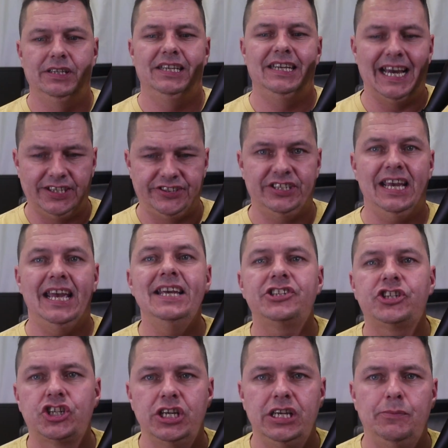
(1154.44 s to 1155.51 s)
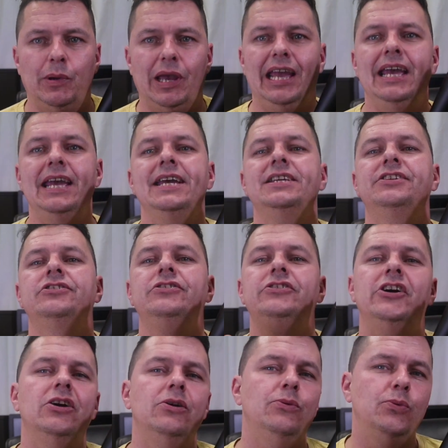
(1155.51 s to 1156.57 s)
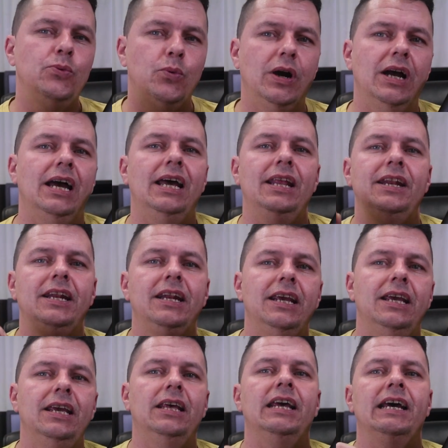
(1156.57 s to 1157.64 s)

Yes, it's cheap. It is nowhere near